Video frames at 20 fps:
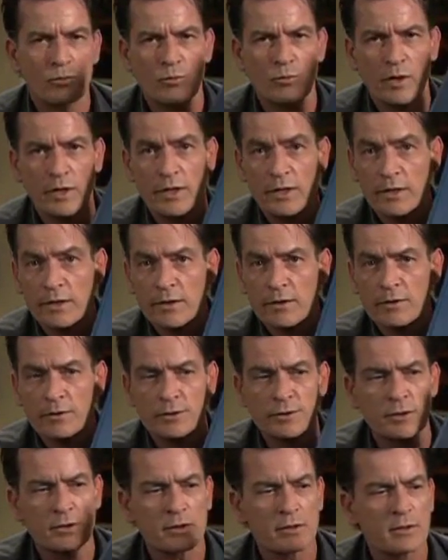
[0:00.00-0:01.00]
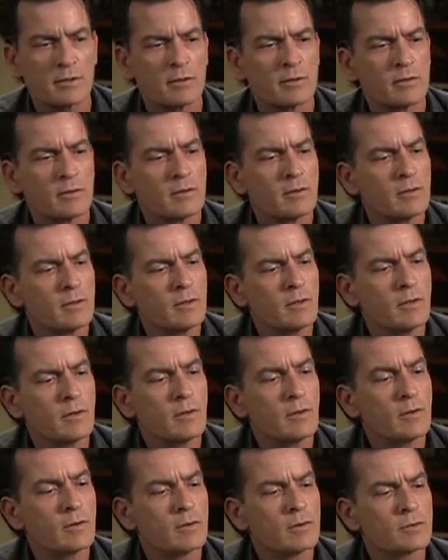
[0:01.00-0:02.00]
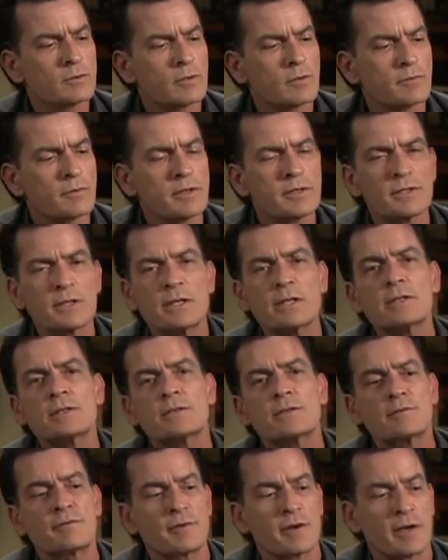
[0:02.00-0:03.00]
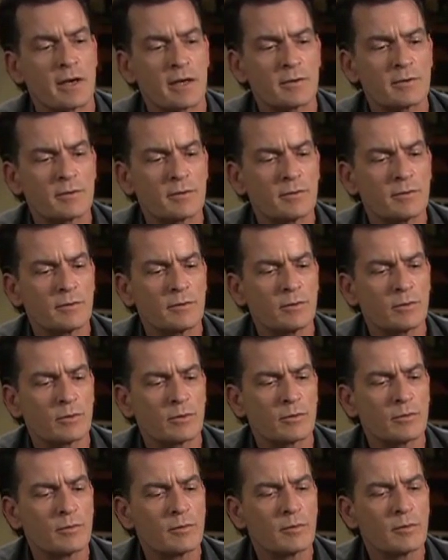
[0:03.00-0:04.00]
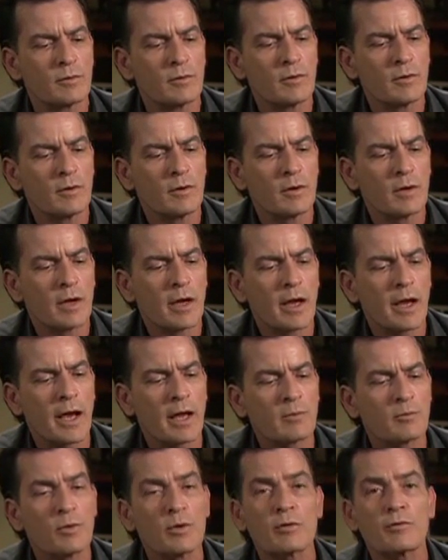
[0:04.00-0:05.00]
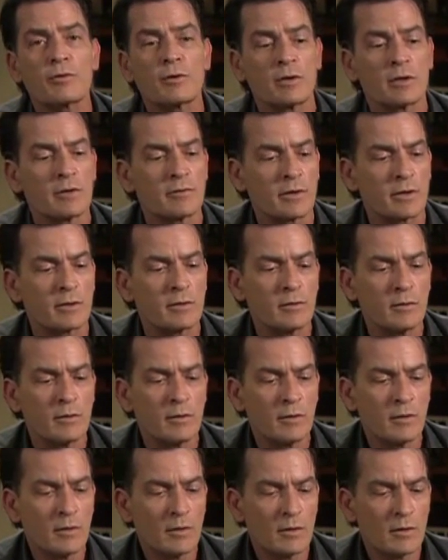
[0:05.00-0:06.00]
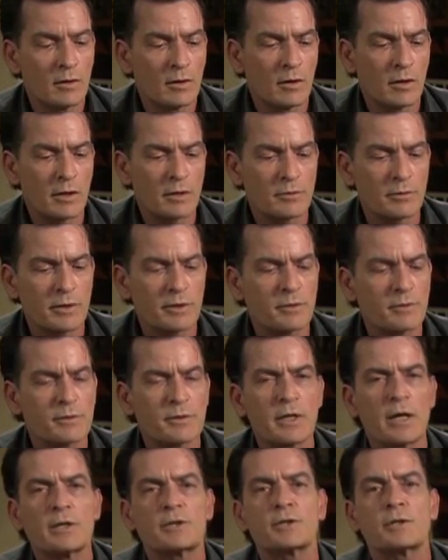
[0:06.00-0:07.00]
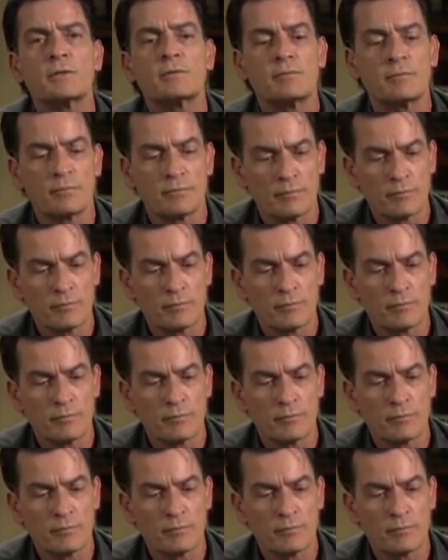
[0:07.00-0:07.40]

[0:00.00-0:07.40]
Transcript: Right out of here, Chuck. So if this is, in fact, your handbook for living, I direct your attention